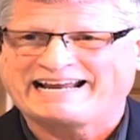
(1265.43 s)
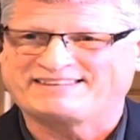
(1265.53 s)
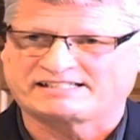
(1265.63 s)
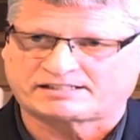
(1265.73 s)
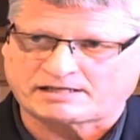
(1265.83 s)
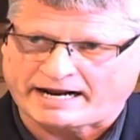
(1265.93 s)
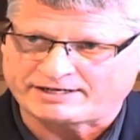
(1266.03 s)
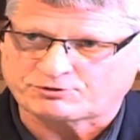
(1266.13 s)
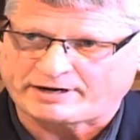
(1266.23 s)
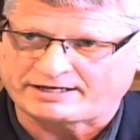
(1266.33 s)
and then
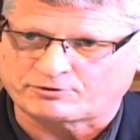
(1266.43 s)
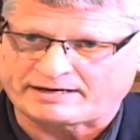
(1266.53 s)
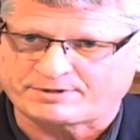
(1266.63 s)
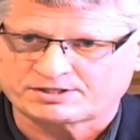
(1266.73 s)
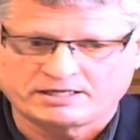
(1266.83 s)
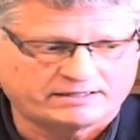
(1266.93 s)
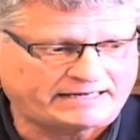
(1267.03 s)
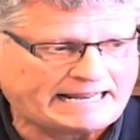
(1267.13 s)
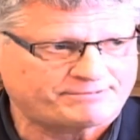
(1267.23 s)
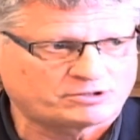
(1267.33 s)
sign trade agreements
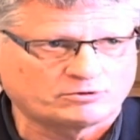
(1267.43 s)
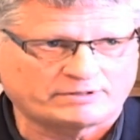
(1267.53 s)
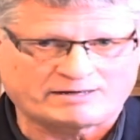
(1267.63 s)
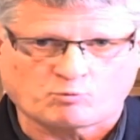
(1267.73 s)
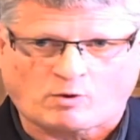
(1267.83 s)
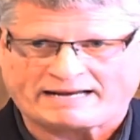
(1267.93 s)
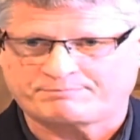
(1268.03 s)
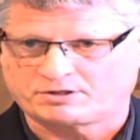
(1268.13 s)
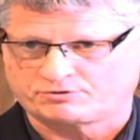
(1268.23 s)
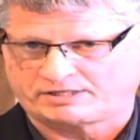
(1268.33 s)
that absolutely
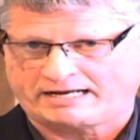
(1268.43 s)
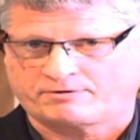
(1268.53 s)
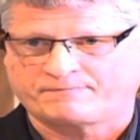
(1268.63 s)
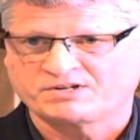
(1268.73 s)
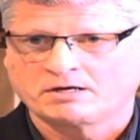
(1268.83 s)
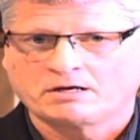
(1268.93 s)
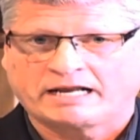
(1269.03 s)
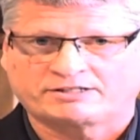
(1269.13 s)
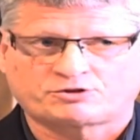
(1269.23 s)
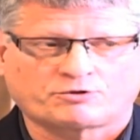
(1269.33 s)
wipe those out.
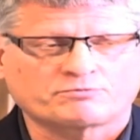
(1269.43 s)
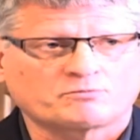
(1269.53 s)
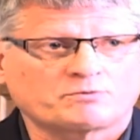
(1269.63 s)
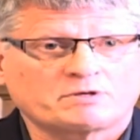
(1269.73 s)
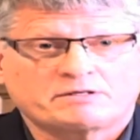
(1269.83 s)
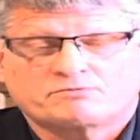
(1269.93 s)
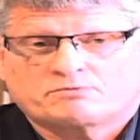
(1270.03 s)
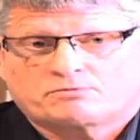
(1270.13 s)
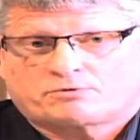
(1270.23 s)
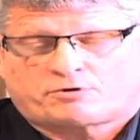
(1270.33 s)
And so
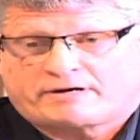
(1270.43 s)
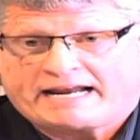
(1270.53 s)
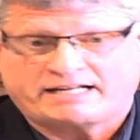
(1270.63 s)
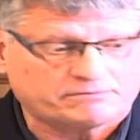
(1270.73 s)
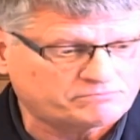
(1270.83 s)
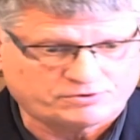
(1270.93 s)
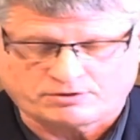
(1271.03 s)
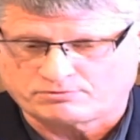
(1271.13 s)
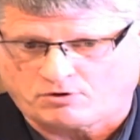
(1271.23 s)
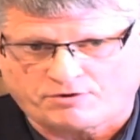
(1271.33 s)
you're creating, you
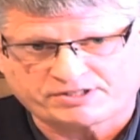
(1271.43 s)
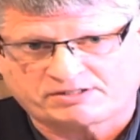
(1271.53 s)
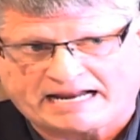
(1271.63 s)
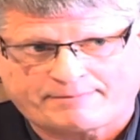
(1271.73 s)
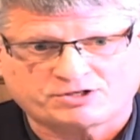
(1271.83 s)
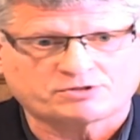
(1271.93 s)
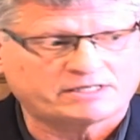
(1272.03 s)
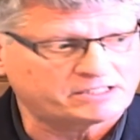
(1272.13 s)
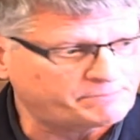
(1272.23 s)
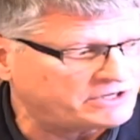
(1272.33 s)
know, all this damage,
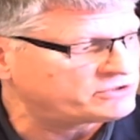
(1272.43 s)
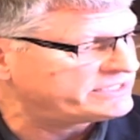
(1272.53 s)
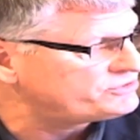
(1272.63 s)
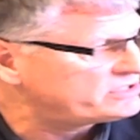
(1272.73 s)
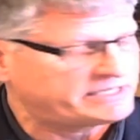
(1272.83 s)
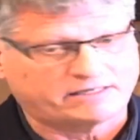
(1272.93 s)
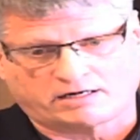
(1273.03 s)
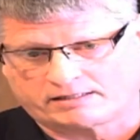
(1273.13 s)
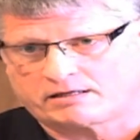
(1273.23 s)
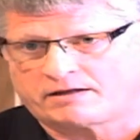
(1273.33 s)
and especially, as you said,
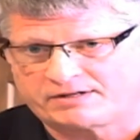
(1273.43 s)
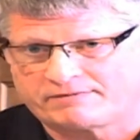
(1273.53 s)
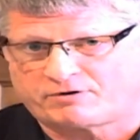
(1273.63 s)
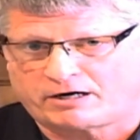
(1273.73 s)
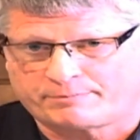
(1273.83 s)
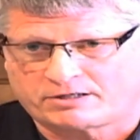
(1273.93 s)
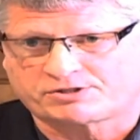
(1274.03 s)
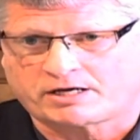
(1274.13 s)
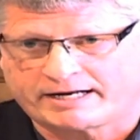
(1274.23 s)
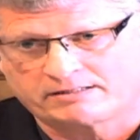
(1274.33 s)
on the environmental
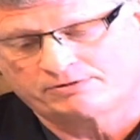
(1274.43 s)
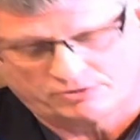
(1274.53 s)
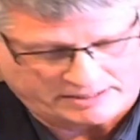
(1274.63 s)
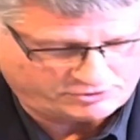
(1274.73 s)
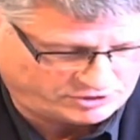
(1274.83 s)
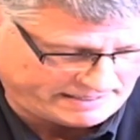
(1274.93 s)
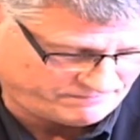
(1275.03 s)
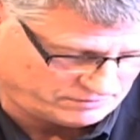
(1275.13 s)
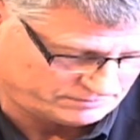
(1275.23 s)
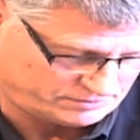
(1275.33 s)
side, and it's
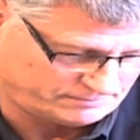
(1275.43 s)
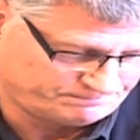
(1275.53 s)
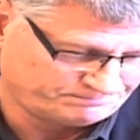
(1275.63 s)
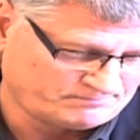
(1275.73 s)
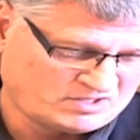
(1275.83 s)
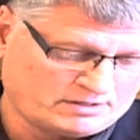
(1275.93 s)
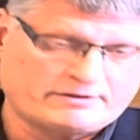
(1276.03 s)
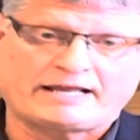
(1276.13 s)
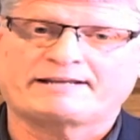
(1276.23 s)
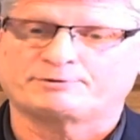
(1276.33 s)
shameful. So,
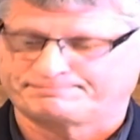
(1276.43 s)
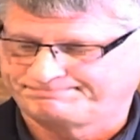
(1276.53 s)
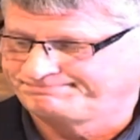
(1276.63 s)
thank you.